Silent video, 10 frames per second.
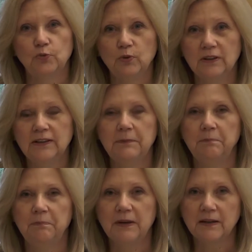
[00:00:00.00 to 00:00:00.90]
you
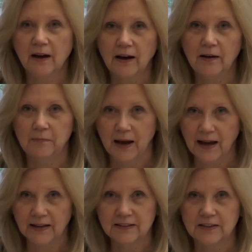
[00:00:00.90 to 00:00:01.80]
really become
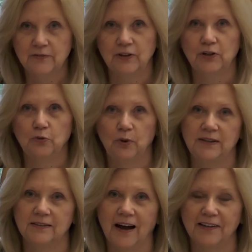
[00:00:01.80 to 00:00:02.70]
active in
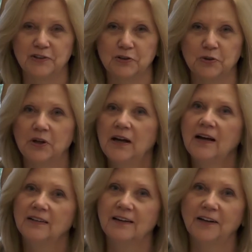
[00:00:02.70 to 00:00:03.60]
Wheaton High School,
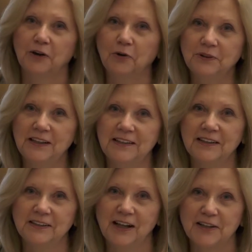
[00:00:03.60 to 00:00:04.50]
not only in
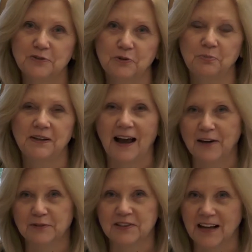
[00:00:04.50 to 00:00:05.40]
the classroom, but
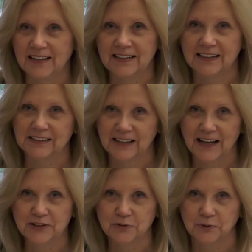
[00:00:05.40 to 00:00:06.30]
outside of the
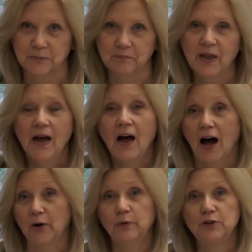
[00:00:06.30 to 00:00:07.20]
classroom.
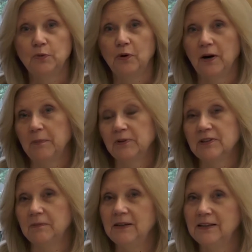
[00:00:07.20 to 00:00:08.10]
I wish we were able
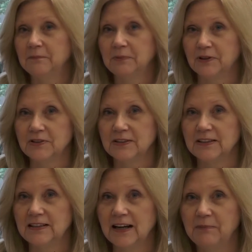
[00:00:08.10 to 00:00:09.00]
to meet in person
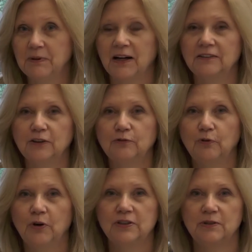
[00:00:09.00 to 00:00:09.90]
today, but I look
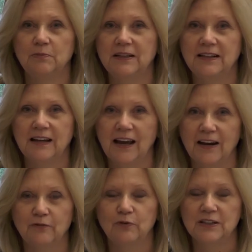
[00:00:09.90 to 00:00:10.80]
forward to meeting
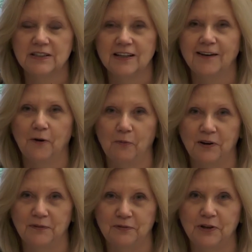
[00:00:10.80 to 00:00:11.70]
every single
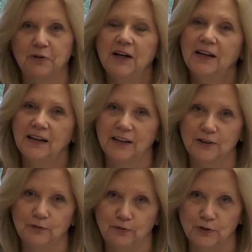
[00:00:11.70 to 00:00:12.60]
one of you in
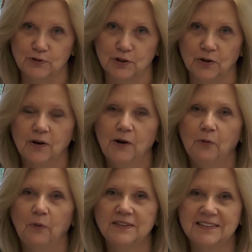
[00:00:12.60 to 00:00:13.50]
the future.
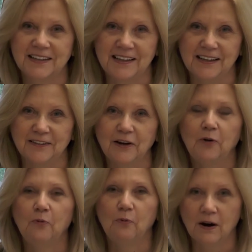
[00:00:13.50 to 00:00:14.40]
Once again,
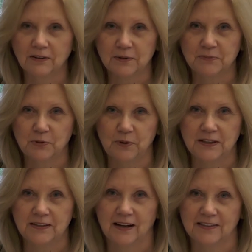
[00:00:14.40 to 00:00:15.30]
welcome to
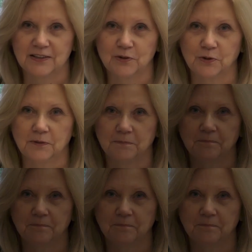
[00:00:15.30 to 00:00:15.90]
Wheaton High School.